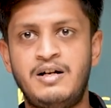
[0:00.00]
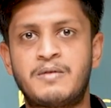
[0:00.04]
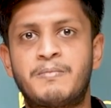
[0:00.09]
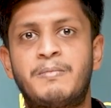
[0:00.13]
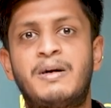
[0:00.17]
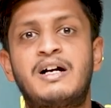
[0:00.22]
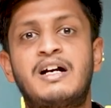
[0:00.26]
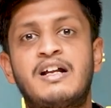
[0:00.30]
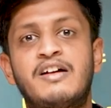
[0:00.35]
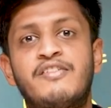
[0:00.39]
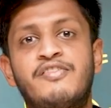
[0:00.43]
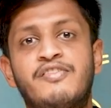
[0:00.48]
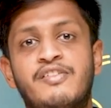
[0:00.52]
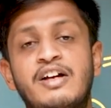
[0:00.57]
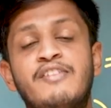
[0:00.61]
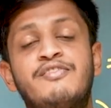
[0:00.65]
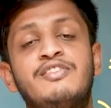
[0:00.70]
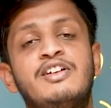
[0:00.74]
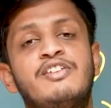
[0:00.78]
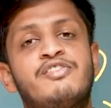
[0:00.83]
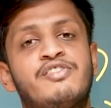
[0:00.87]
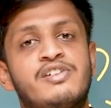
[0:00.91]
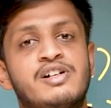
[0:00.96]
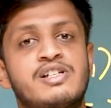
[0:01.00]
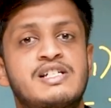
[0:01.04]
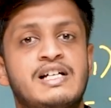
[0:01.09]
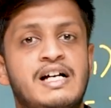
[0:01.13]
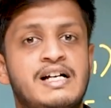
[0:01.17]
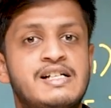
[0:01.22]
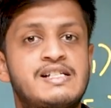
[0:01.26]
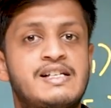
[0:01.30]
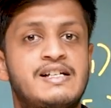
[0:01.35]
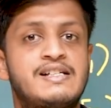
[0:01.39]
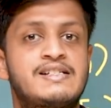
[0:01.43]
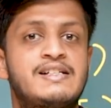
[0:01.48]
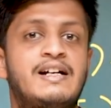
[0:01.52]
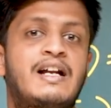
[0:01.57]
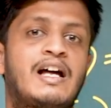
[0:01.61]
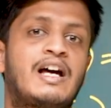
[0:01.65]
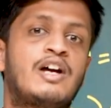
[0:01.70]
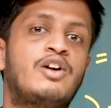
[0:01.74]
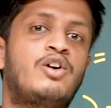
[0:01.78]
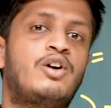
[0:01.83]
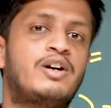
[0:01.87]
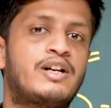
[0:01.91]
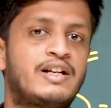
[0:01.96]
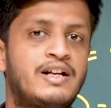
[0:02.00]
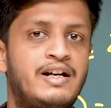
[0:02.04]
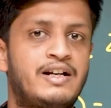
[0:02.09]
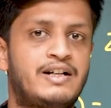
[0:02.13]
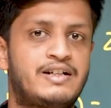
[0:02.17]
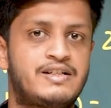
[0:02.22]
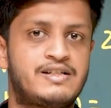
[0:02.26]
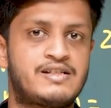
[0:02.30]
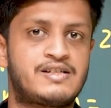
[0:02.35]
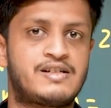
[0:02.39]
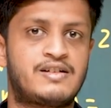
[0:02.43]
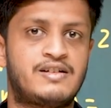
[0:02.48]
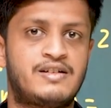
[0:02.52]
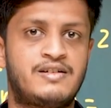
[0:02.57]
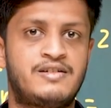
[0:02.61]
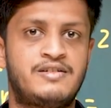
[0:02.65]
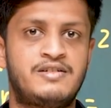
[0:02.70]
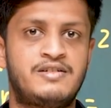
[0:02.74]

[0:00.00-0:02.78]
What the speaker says: But if the first guy says that I got an heads,